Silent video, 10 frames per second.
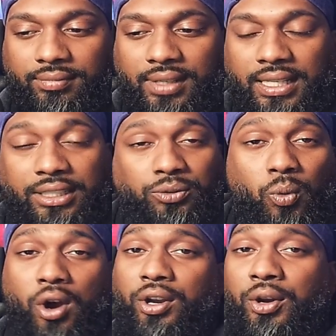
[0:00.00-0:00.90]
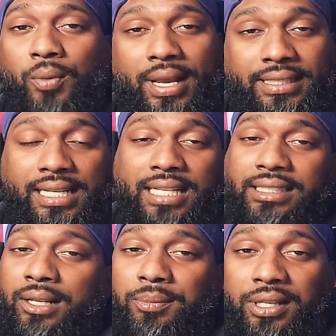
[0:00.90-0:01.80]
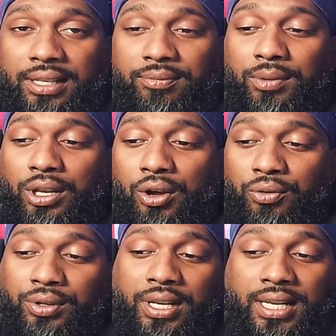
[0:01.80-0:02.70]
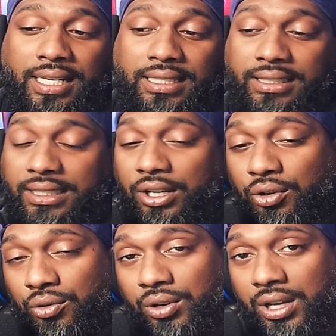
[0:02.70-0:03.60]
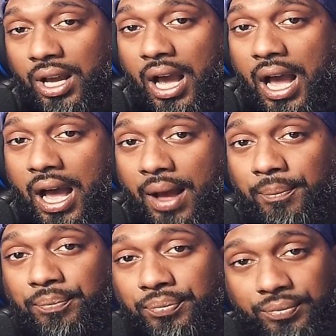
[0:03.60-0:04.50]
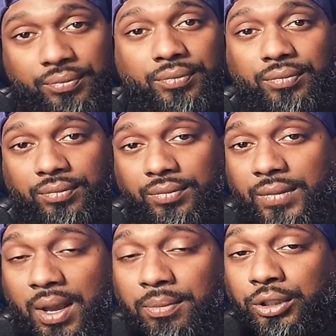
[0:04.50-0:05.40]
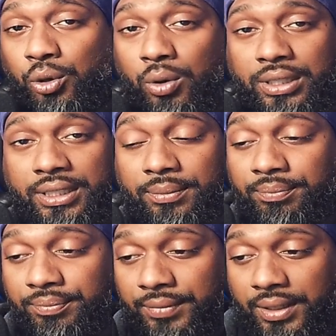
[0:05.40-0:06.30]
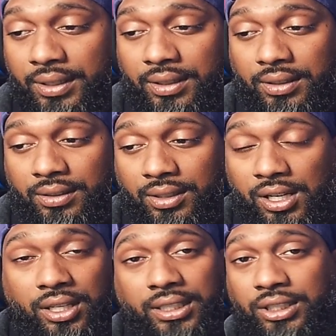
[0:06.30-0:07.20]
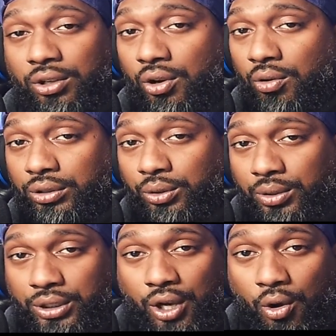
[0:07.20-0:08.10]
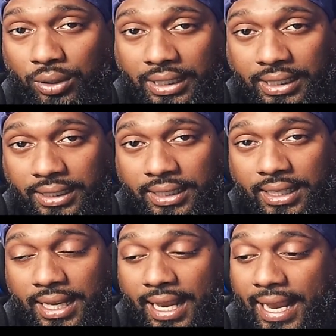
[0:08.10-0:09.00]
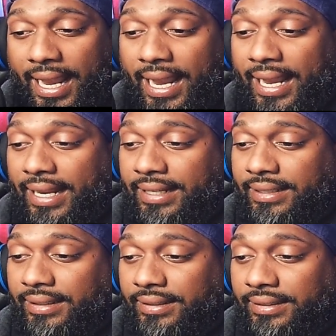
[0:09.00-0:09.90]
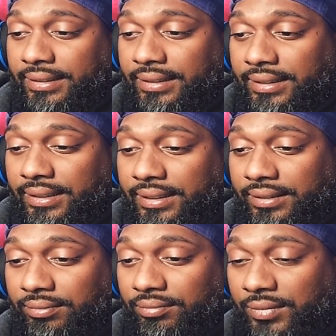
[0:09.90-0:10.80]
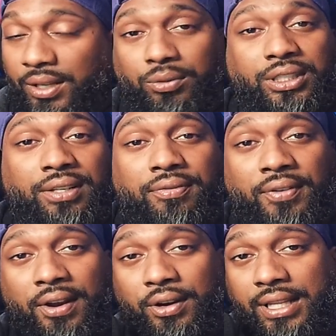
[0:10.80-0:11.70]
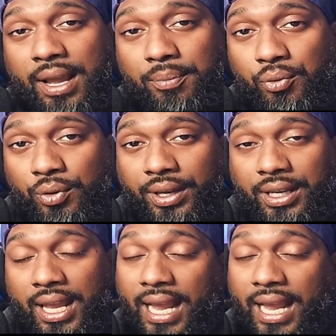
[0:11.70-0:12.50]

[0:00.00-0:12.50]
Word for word: He's walking away, he's asking them to leave him alone. He's still coming towards him. Cook is still going towards Colie, and he was in fear at that point.